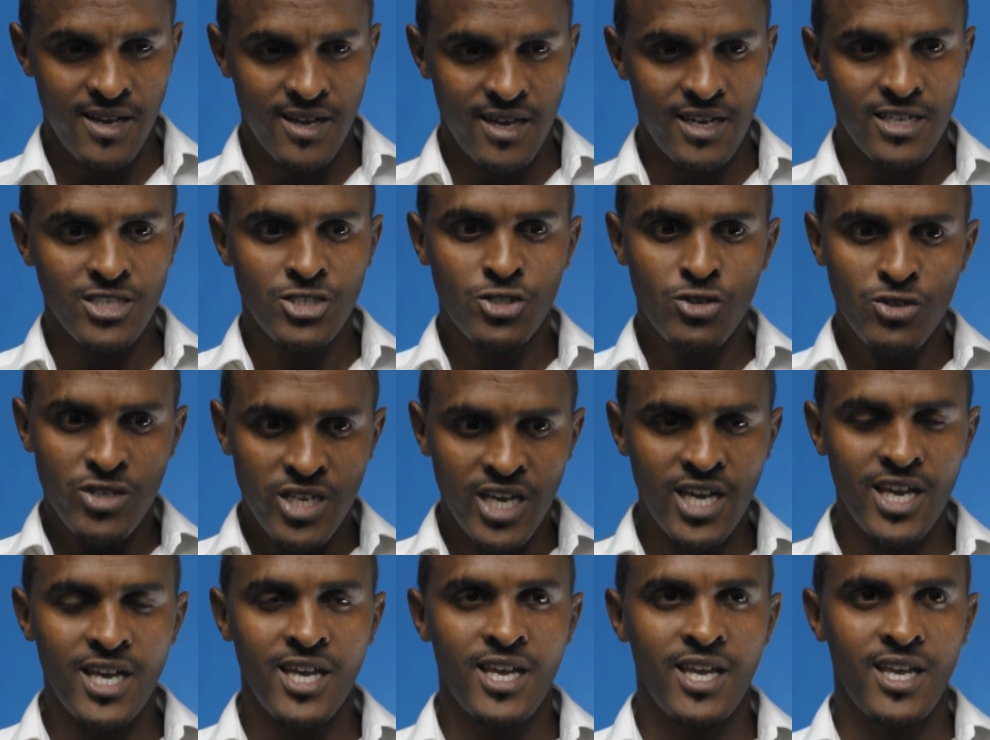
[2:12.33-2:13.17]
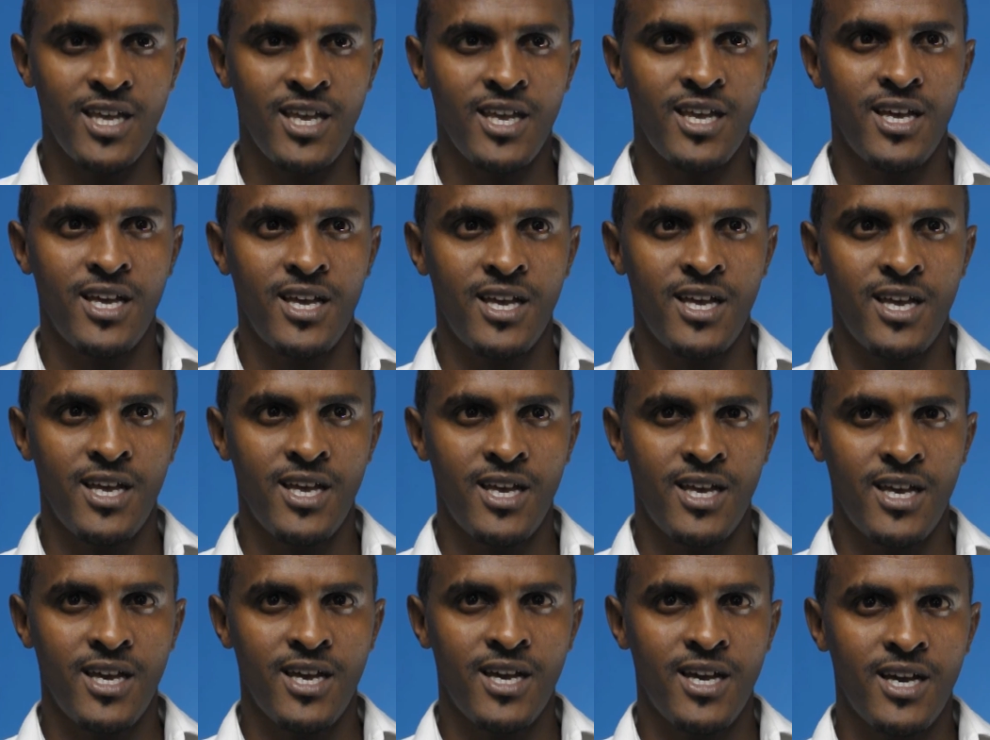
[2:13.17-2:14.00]
and today
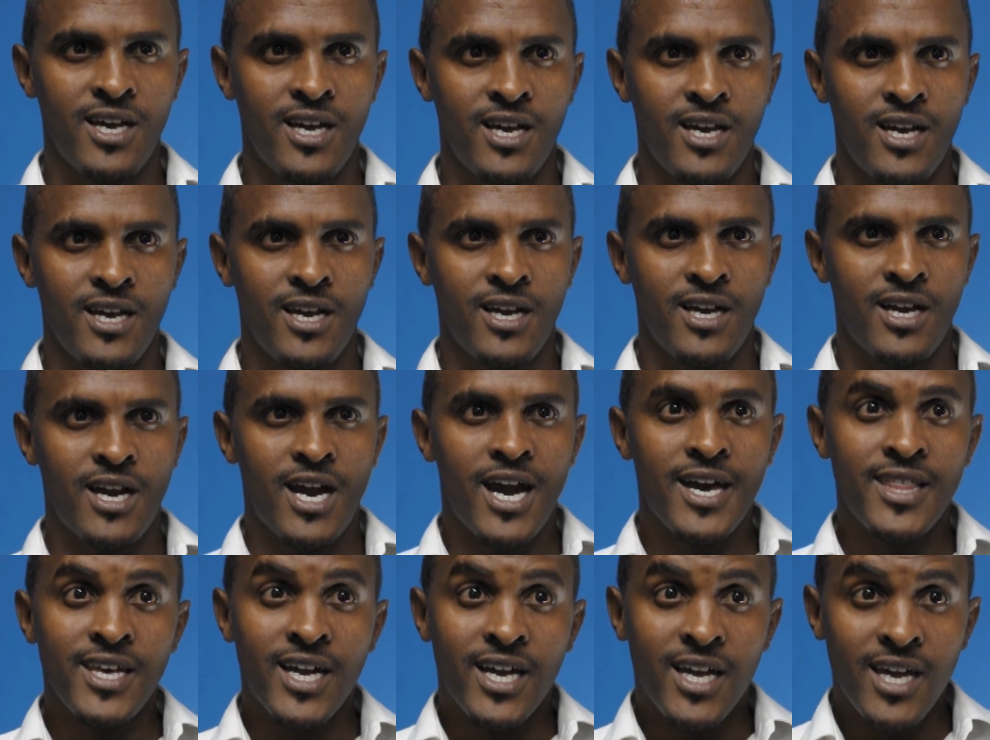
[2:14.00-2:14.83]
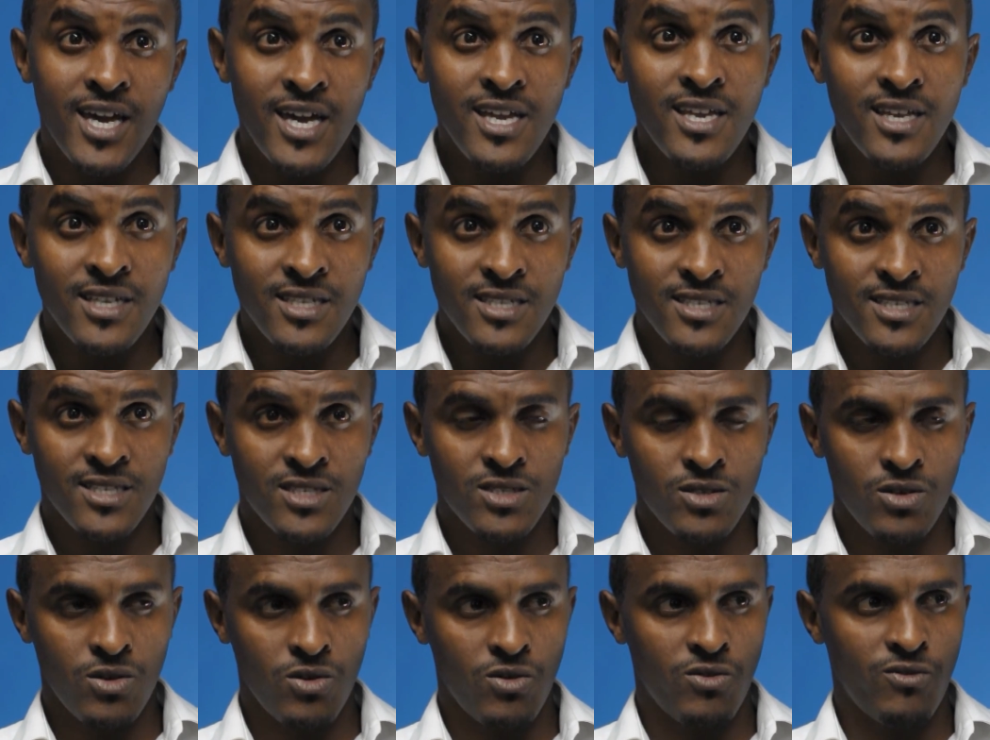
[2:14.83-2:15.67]
other
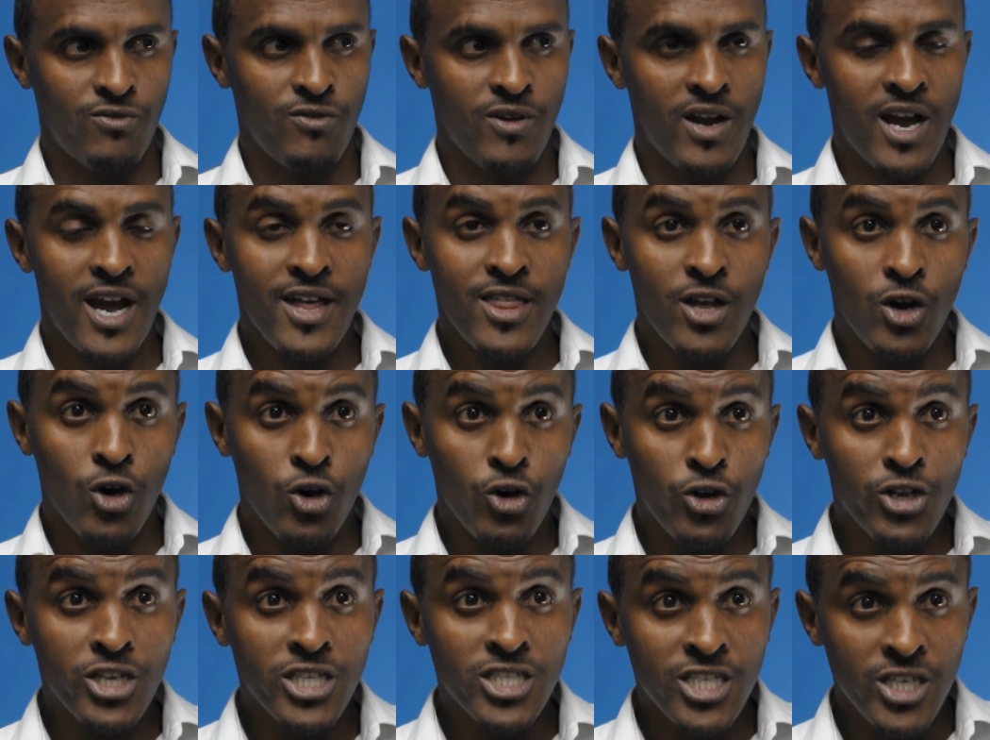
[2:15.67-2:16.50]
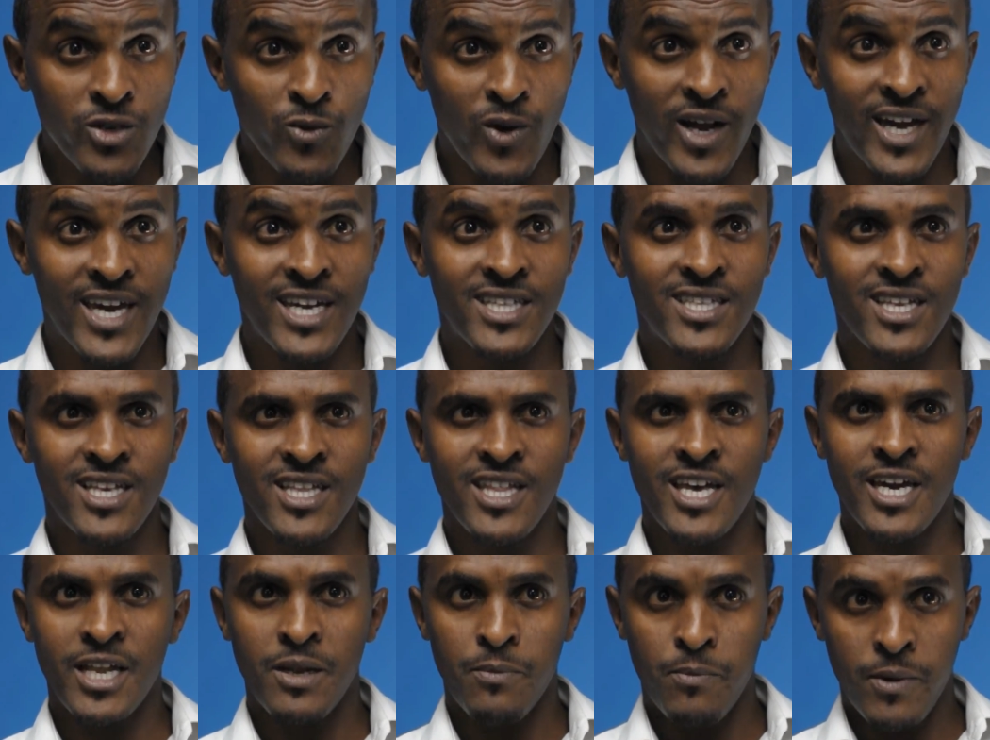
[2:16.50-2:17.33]
Kenyans of other origin were getting
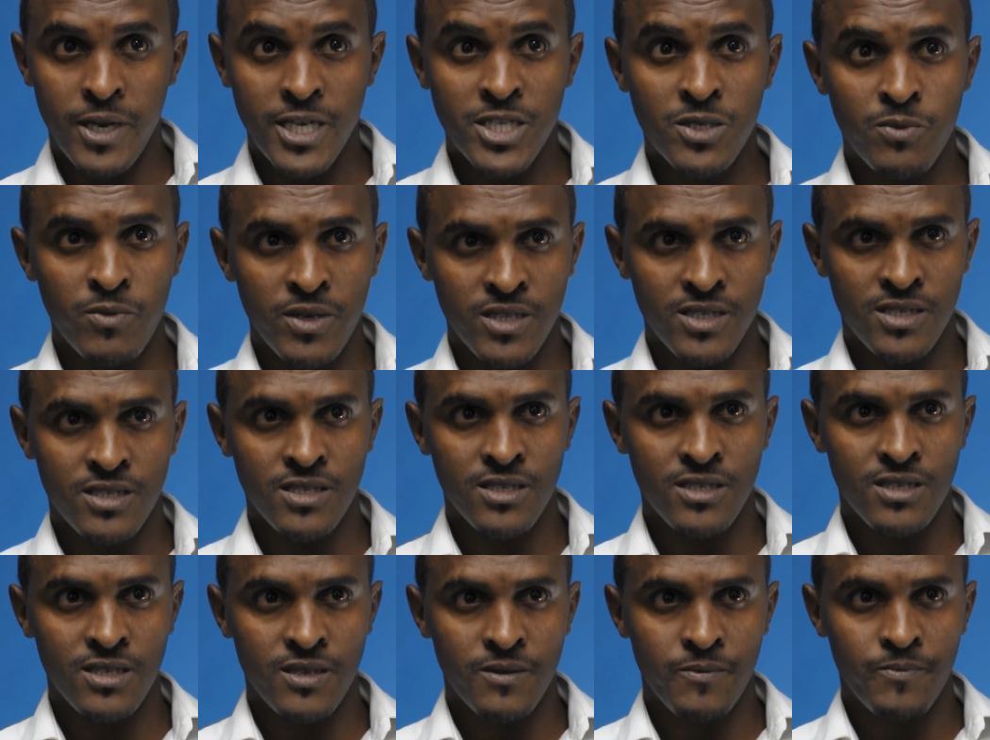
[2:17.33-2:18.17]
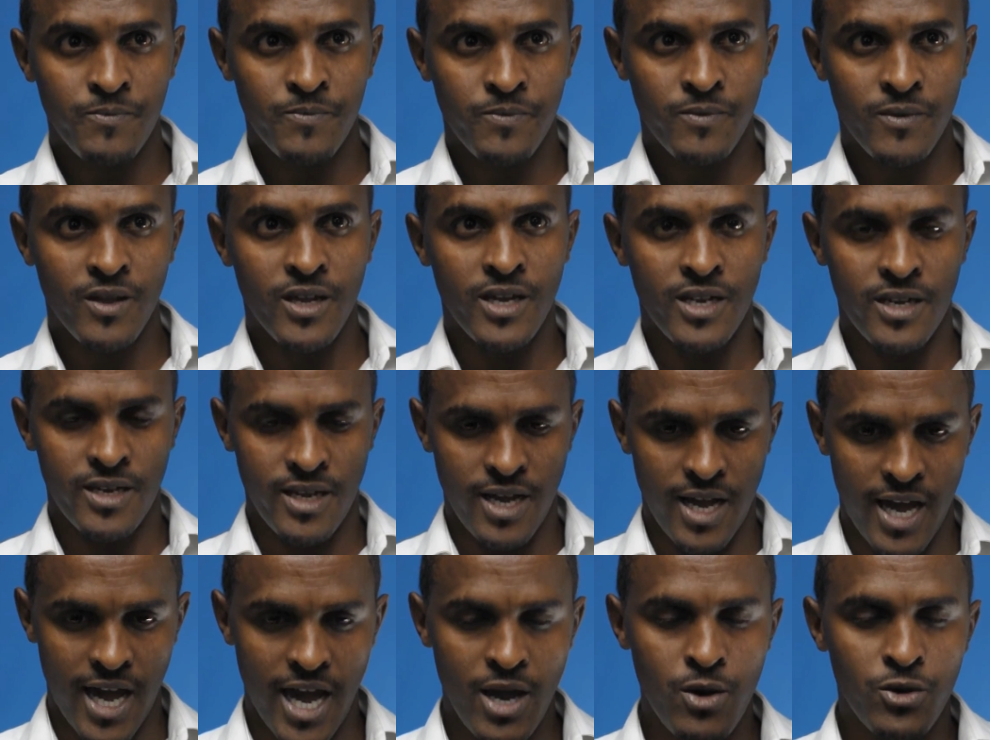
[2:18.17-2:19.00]
their replacement, and
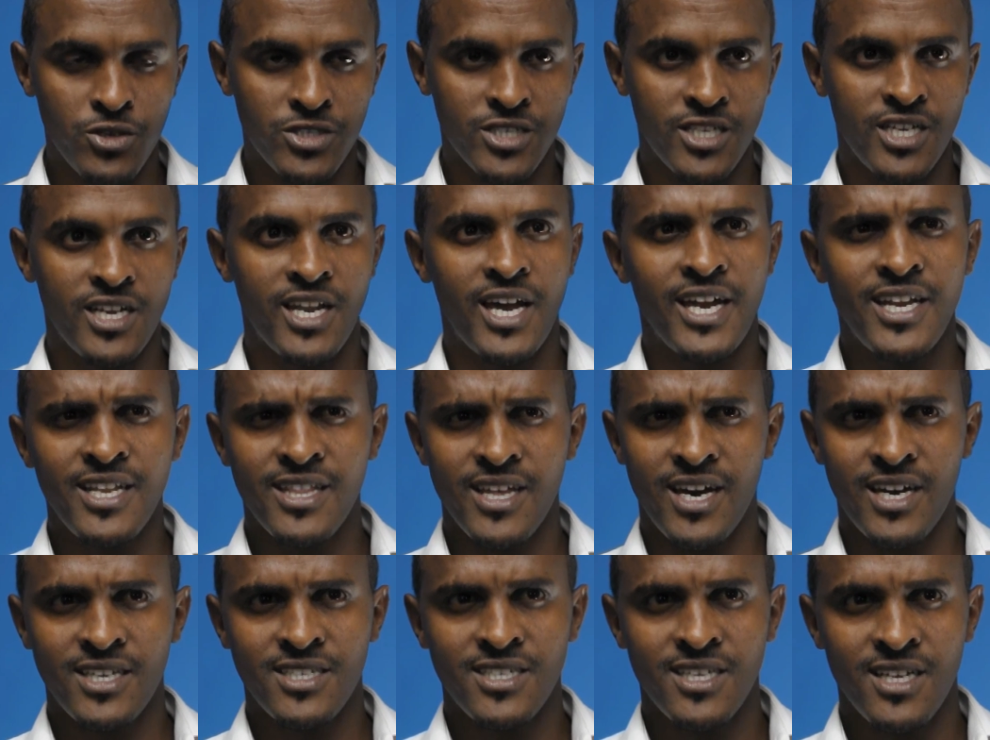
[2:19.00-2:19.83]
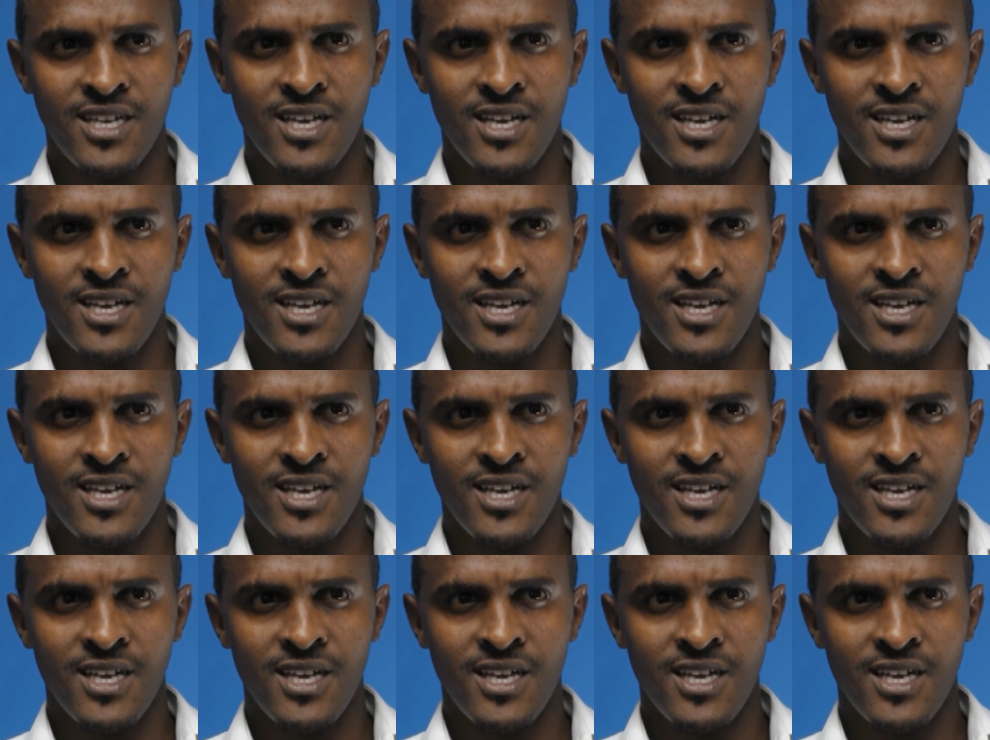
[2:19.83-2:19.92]
I was denied that,